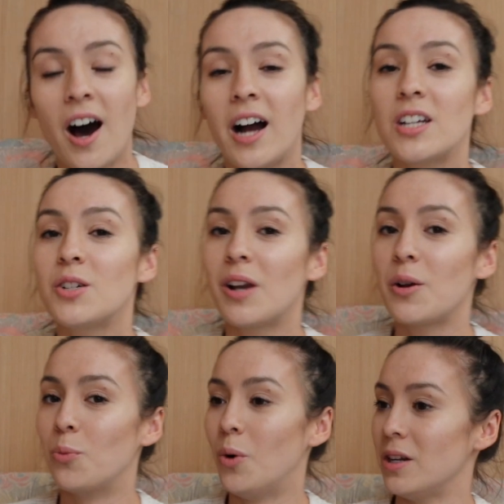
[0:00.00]
I can do it
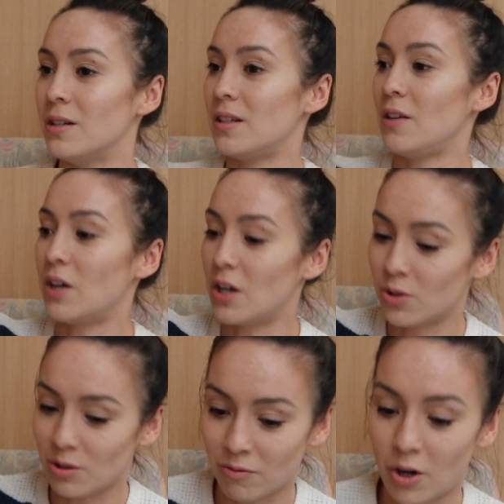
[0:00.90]
like once if it
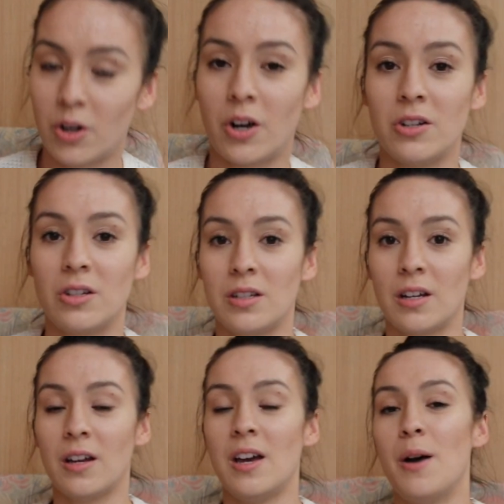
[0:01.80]
goes on a roller
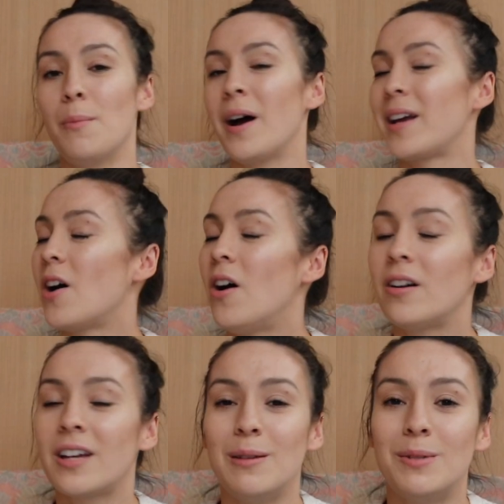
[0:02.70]
coaster, but I
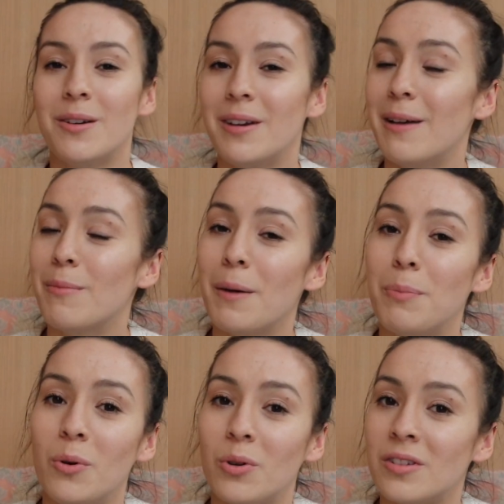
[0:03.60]
can't keep doing it. My
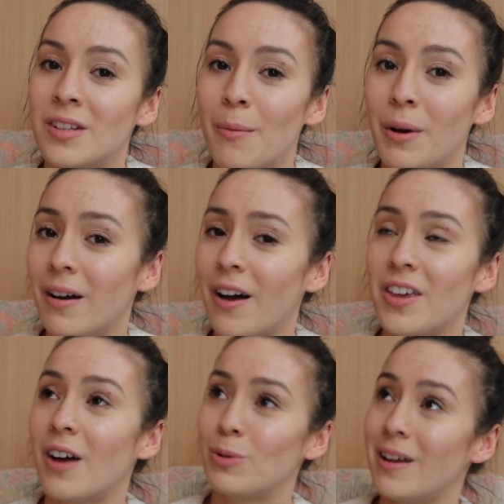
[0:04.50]
poor stomach. I
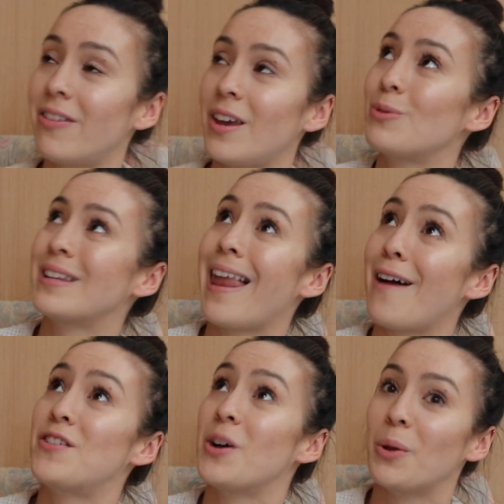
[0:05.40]
think it was
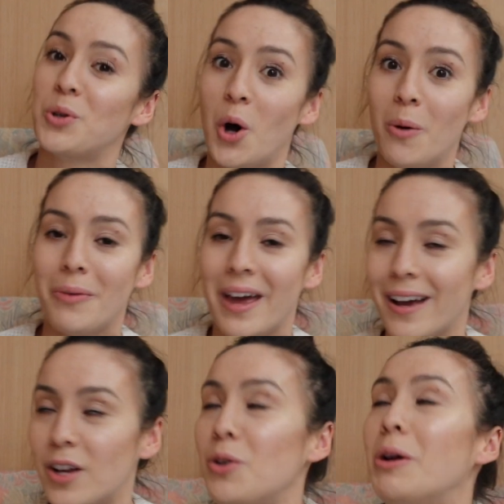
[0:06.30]
left up the top there.